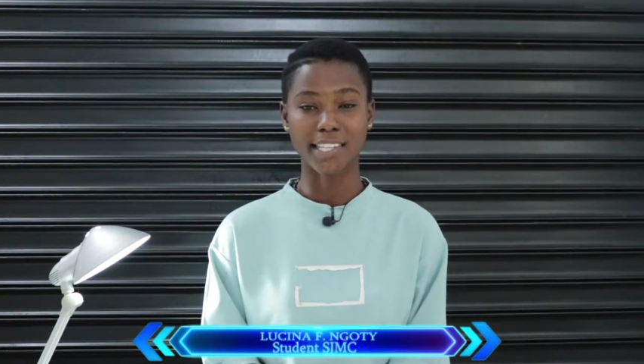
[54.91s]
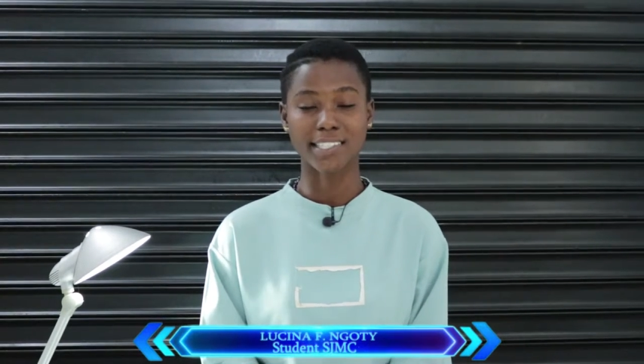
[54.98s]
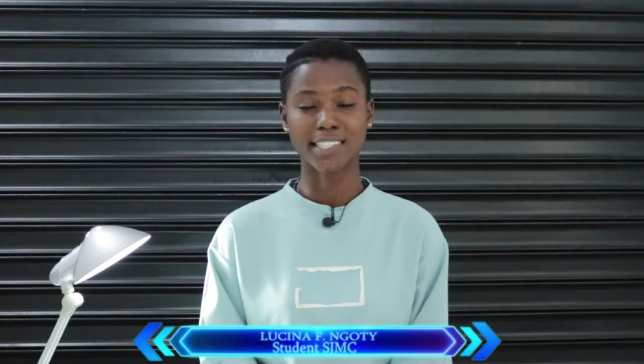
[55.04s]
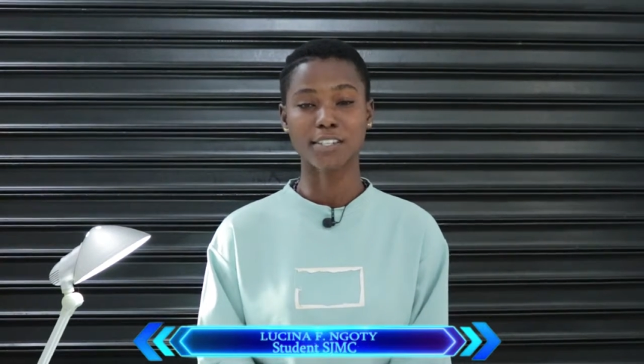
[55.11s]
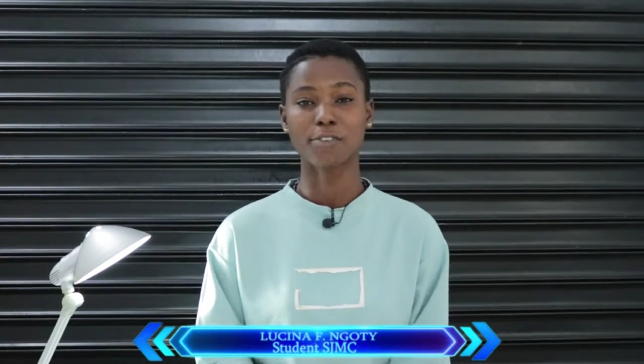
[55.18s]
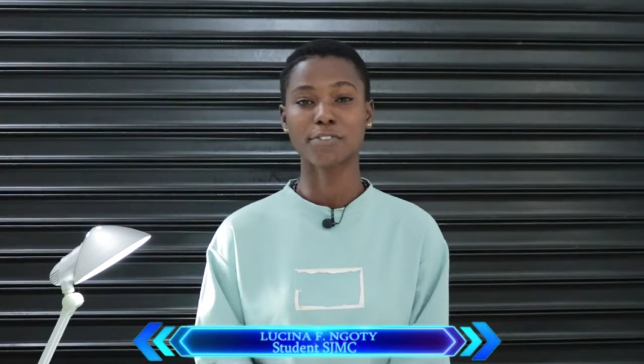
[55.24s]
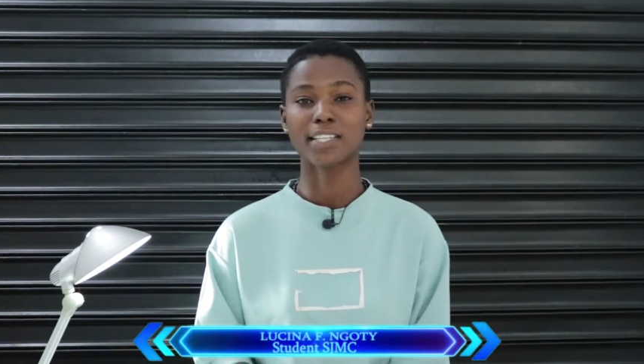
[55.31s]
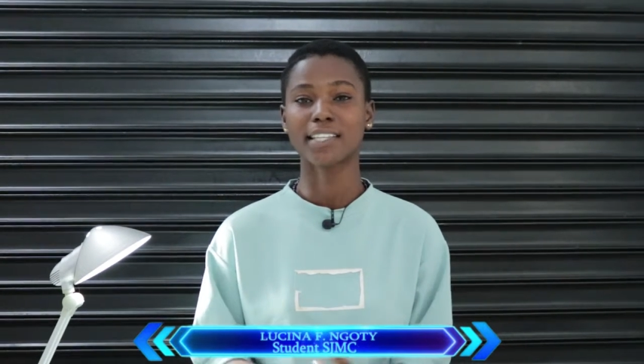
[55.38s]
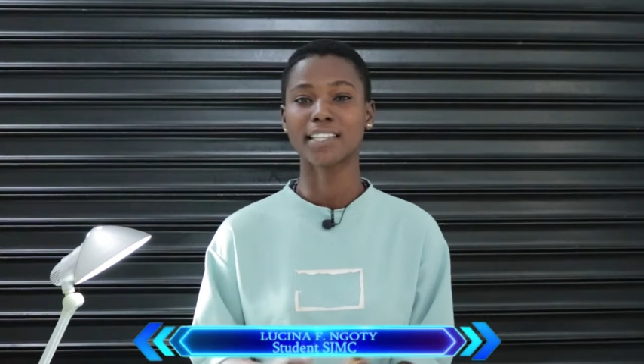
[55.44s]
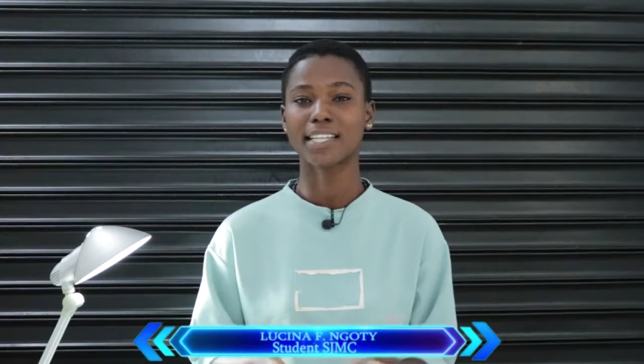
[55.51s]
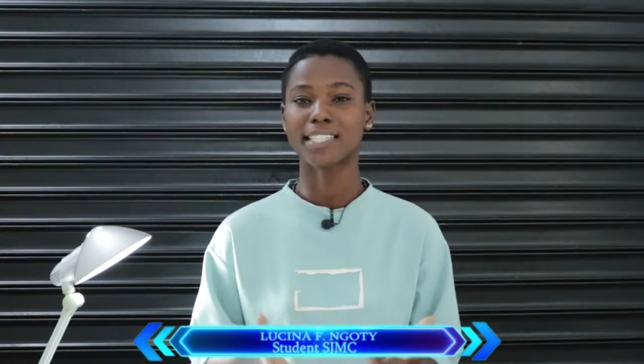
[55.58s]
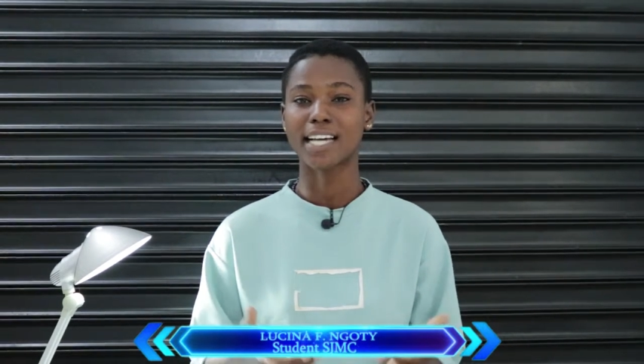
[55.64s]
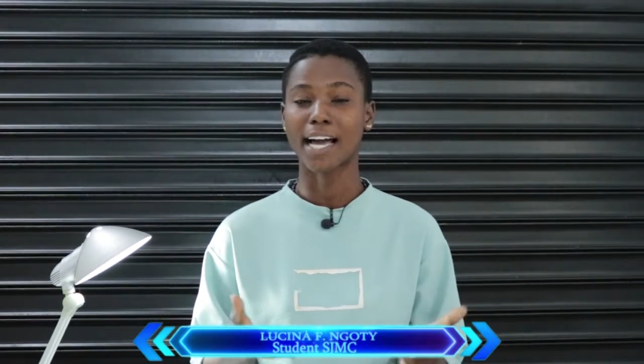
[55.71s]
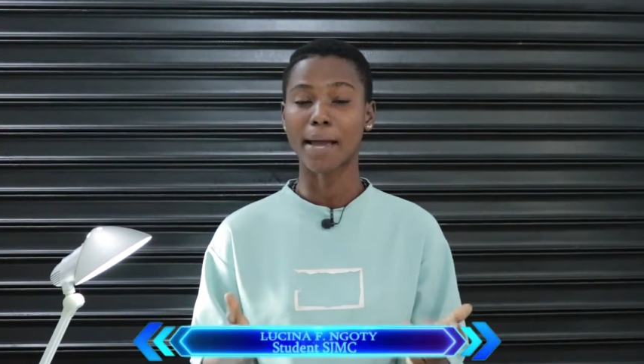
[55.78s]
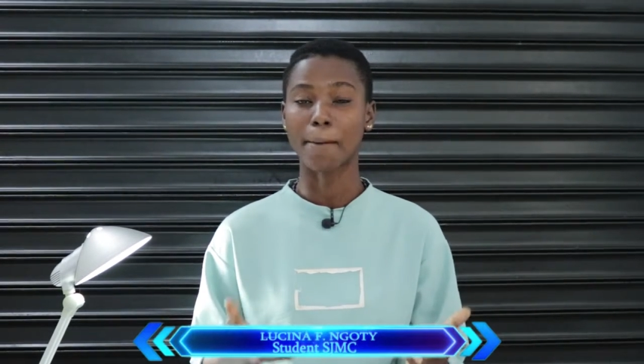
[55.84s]
instead of saying
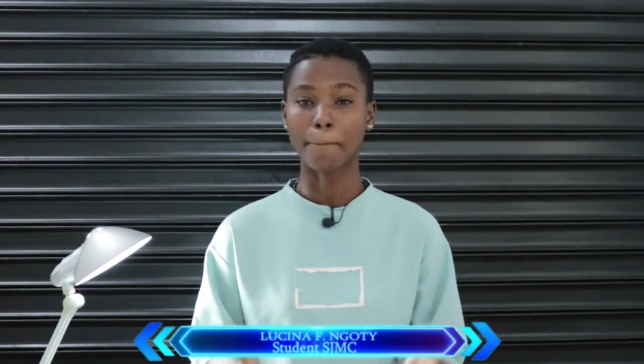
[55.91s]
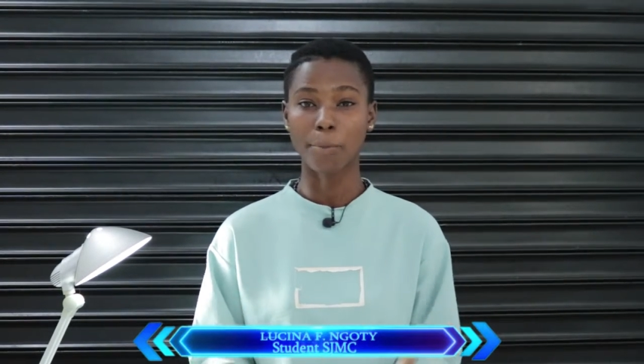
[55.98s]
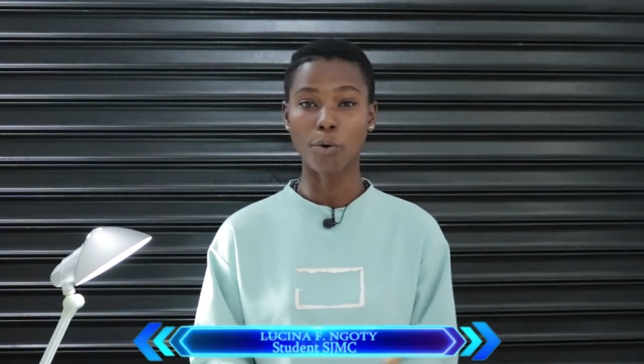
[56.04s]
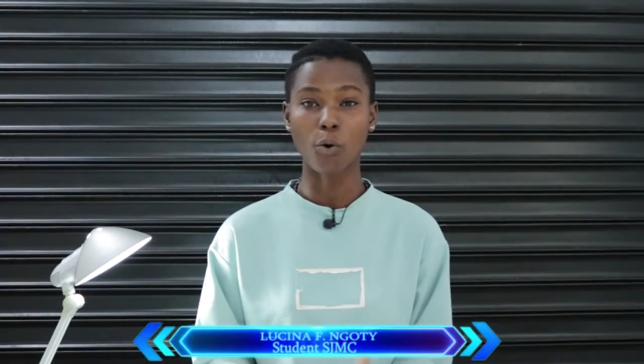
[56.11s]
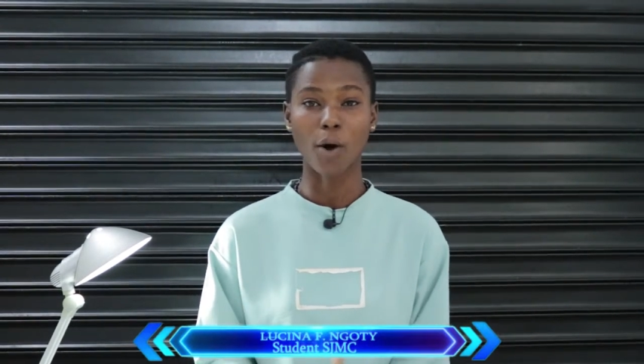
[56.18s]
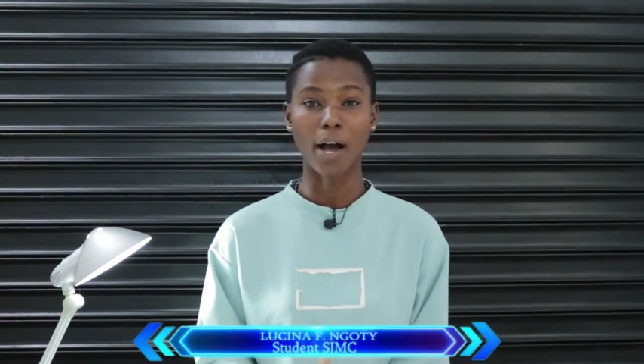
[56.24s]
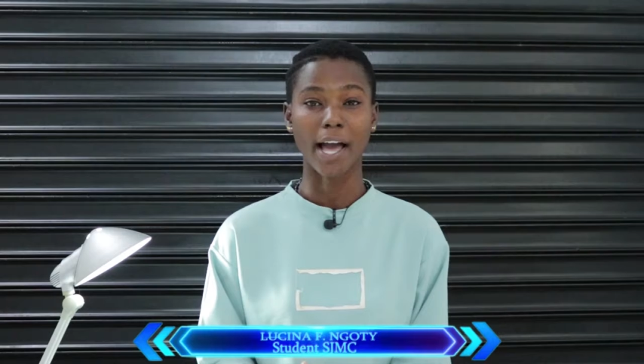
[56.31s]
that I am poor,